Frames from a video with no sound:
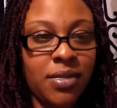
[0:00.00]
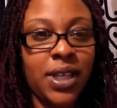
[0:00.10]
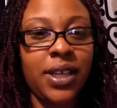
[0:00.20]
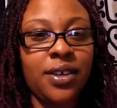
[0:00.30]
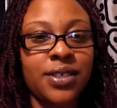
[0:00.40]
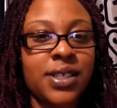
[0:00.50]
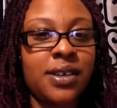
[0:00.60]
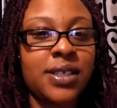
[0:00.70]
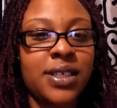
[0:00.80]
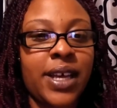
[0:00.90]
He knows he
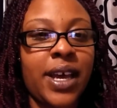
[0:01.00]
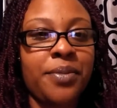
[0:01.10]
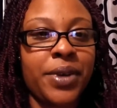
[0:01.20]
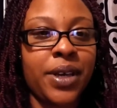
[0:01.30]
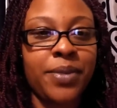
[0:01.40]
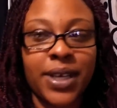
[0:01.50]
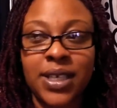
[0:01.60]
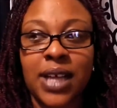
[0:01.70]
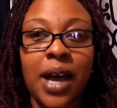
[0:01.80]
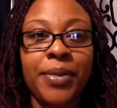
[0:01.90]
still has a dad, but
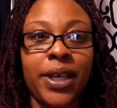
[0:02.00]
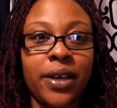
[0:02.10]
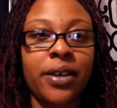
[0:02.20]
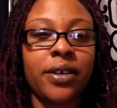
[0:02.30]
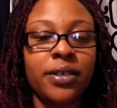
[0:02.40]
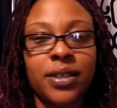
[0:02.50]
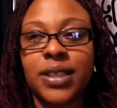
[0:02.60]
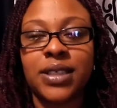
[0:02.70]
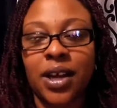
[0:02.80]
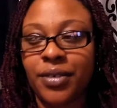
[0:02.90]
because I'm here,
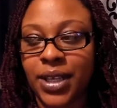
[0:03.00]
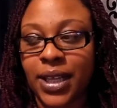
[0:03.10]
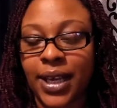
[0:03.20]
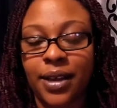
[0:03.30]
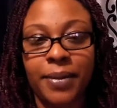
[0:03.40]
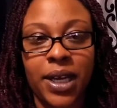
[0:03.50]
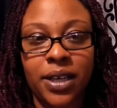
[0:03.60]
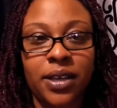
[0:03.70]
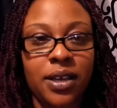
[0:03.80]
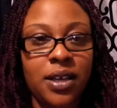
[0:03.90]
he's not really thinking about
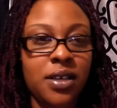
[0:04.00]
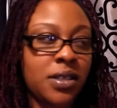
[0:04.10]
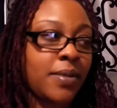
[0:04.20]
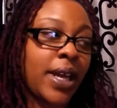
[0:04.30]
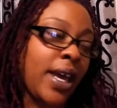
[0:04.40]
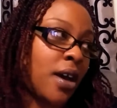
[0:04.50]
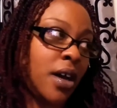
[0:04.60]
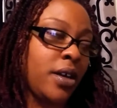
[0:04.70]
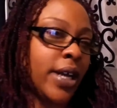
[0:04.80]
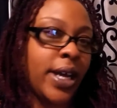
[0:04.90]
it. So I'm like, hey,
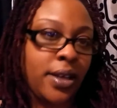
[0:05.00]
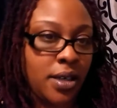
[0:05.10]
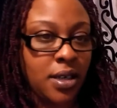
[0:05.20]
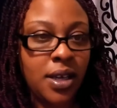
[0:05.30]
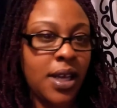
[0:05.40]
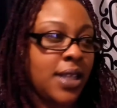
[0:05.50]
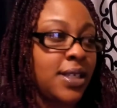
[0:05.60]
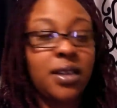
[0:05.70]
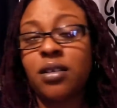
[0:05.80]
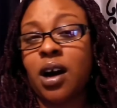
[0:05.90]
call your dad. And
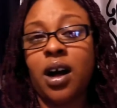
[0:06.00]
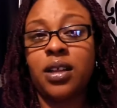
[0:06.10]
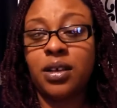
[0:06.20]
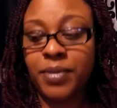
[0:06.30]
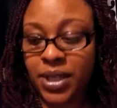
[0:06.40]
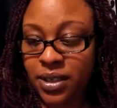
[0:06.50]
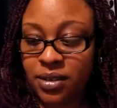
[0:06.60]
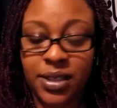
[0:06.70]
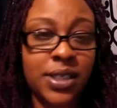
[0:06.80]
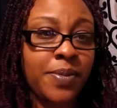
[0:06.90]
then I'll call him, and then
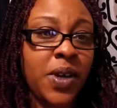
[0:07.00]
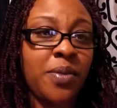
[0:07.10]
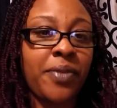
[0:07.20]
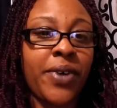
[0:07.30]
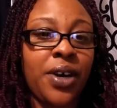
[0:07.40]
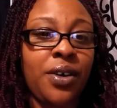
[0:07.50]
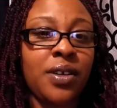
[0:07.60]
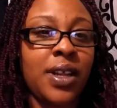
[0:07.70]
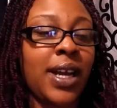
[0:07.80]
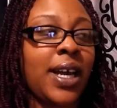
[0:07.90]
he'll disappear on my
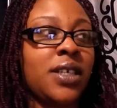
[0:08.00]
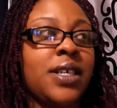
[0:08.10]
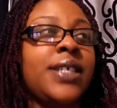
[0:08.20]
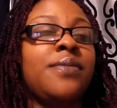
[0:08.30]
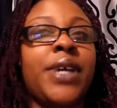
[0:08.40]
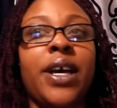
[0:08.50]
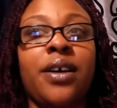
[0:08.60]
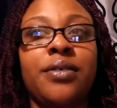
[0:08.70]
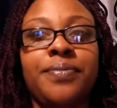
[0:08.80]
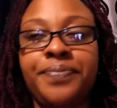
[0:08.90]
phone, and then I got to chase him
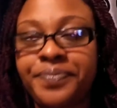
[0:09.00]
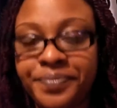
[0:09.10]
down.